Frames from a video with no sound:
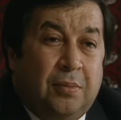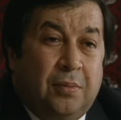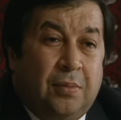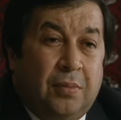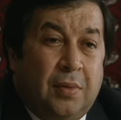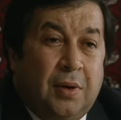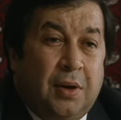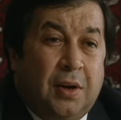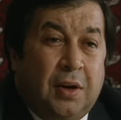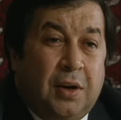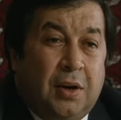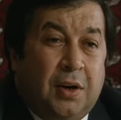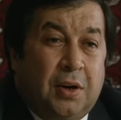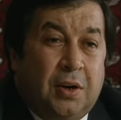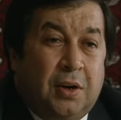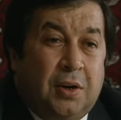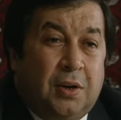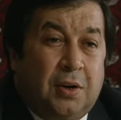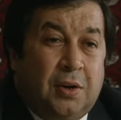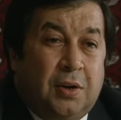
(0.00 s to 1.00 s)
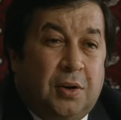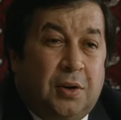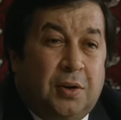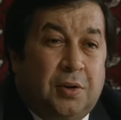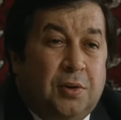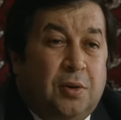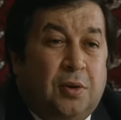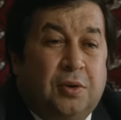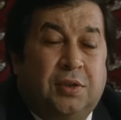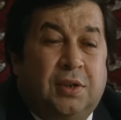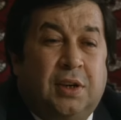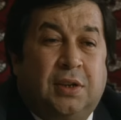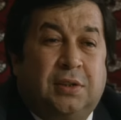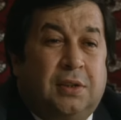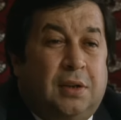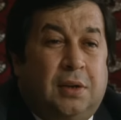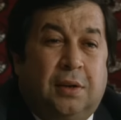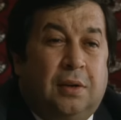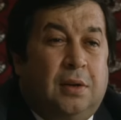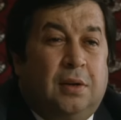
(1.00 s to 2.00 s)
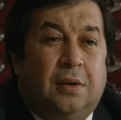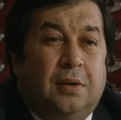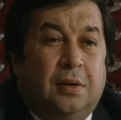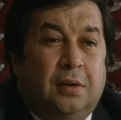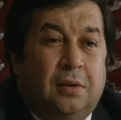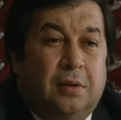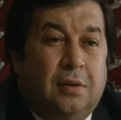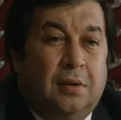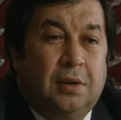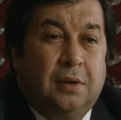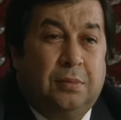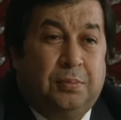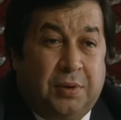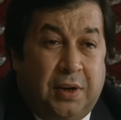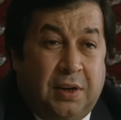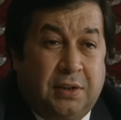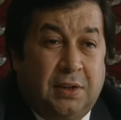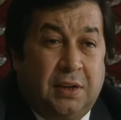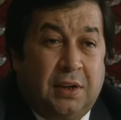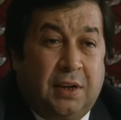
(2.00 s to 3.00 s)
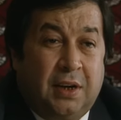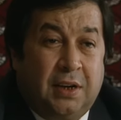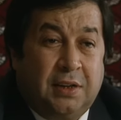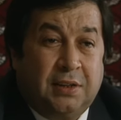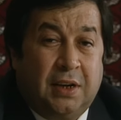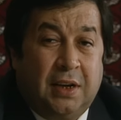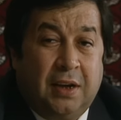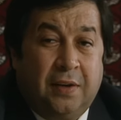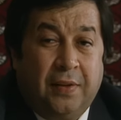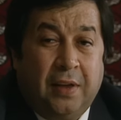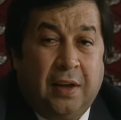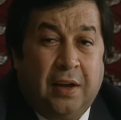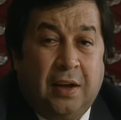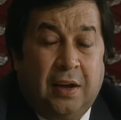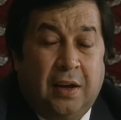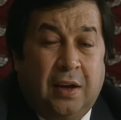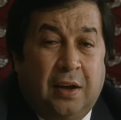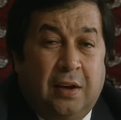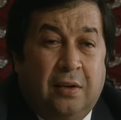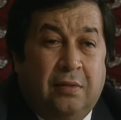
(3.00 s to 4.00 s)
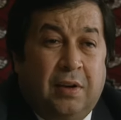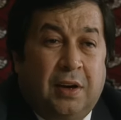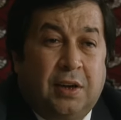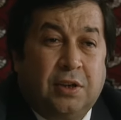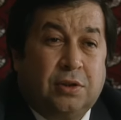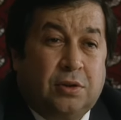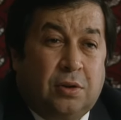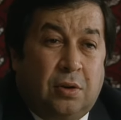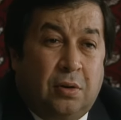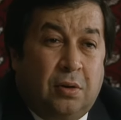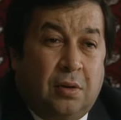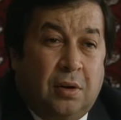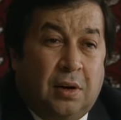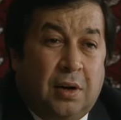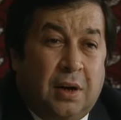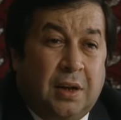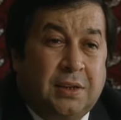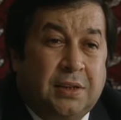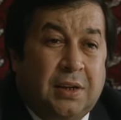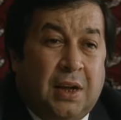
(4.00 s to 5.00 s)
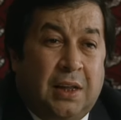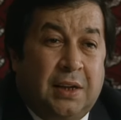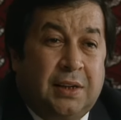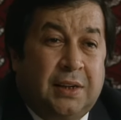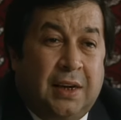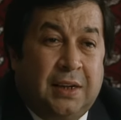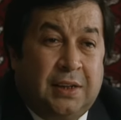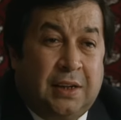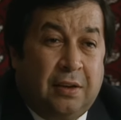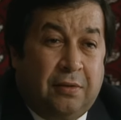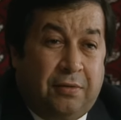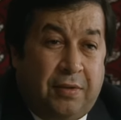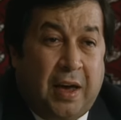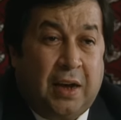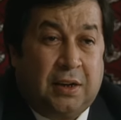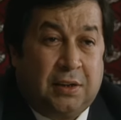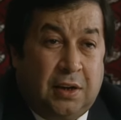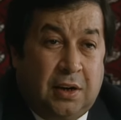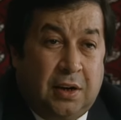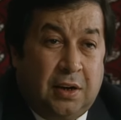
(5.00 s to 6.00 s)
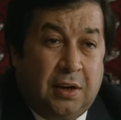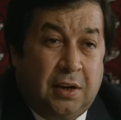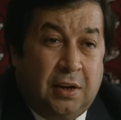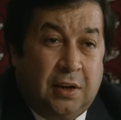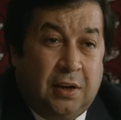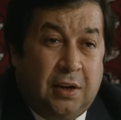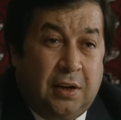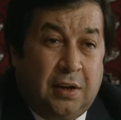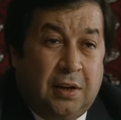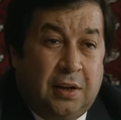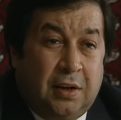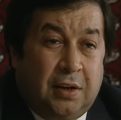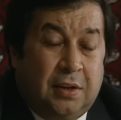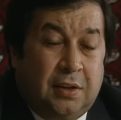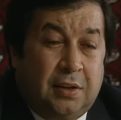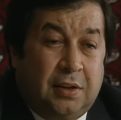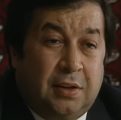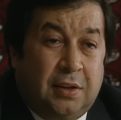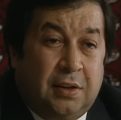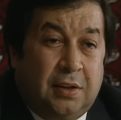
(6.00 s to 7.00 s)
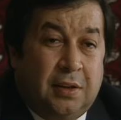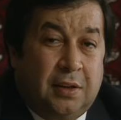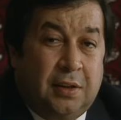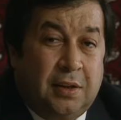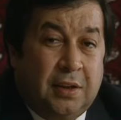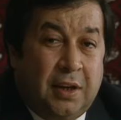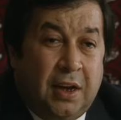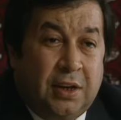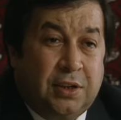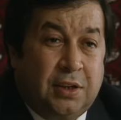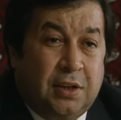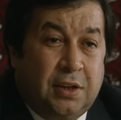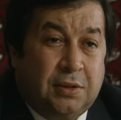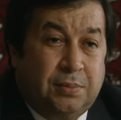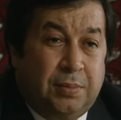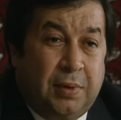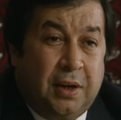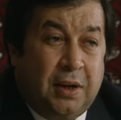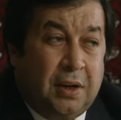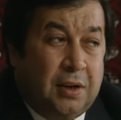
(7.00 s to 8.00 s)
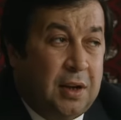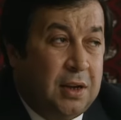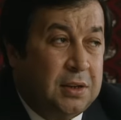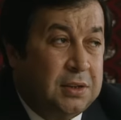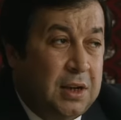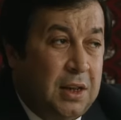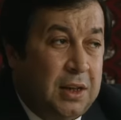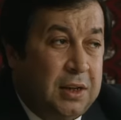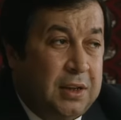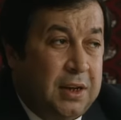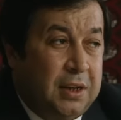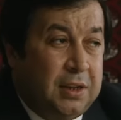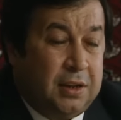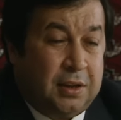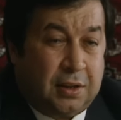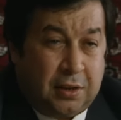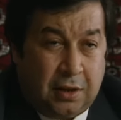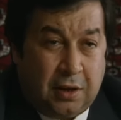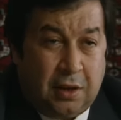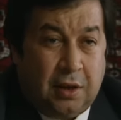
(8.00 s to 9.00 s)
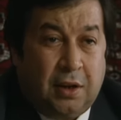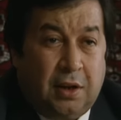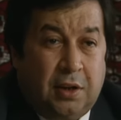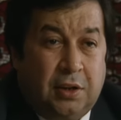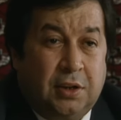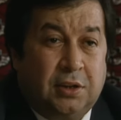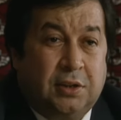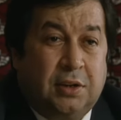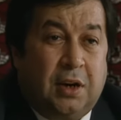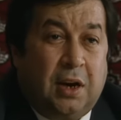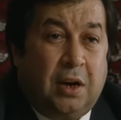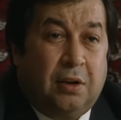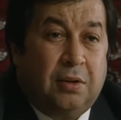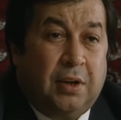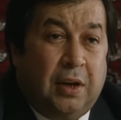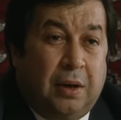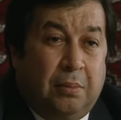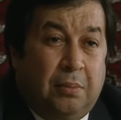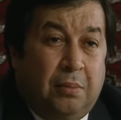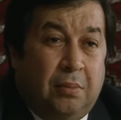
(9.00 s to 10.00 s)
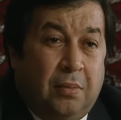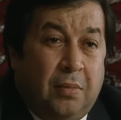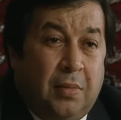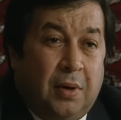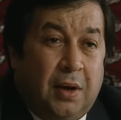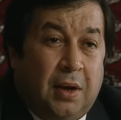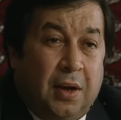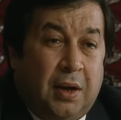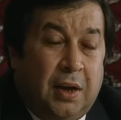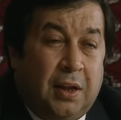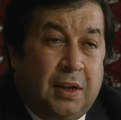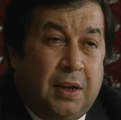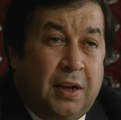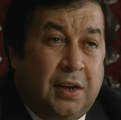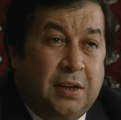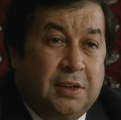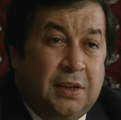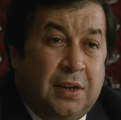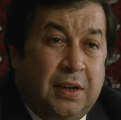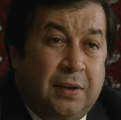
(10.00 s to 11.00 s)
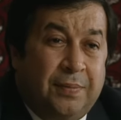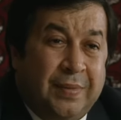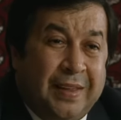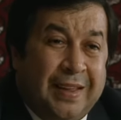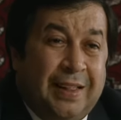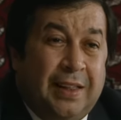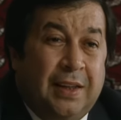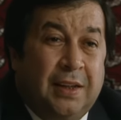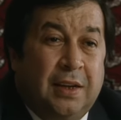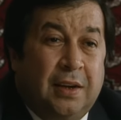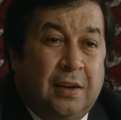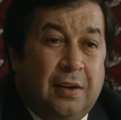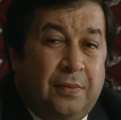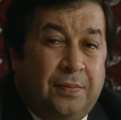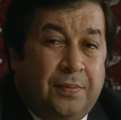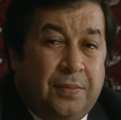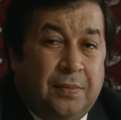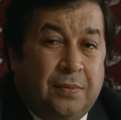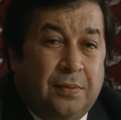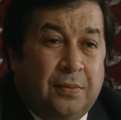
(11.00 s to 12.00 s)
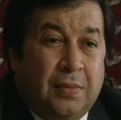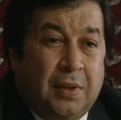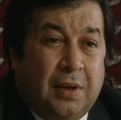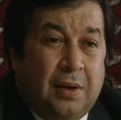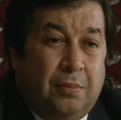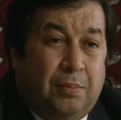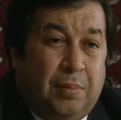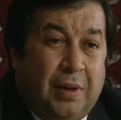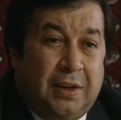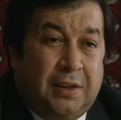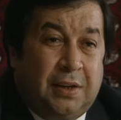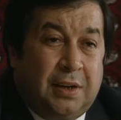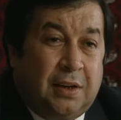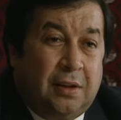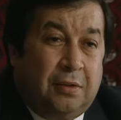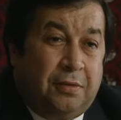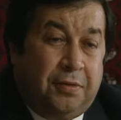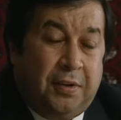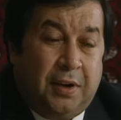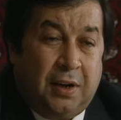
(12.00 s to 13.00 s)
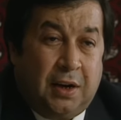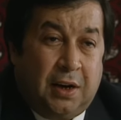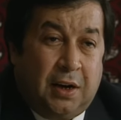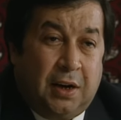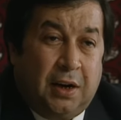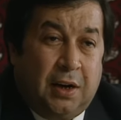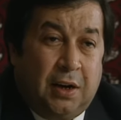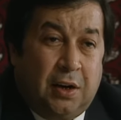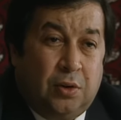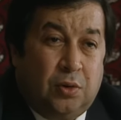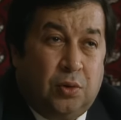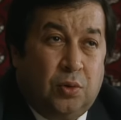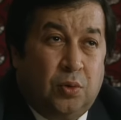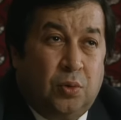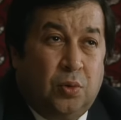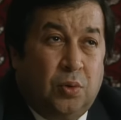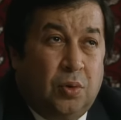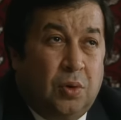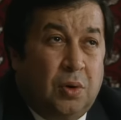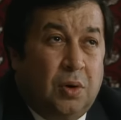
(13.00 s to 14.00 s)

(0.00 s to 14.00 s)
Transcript: uh, not just a, uh, only president, he is a very strong consolidating factor. The nation is being consolidated just around him and he is the leading political figure to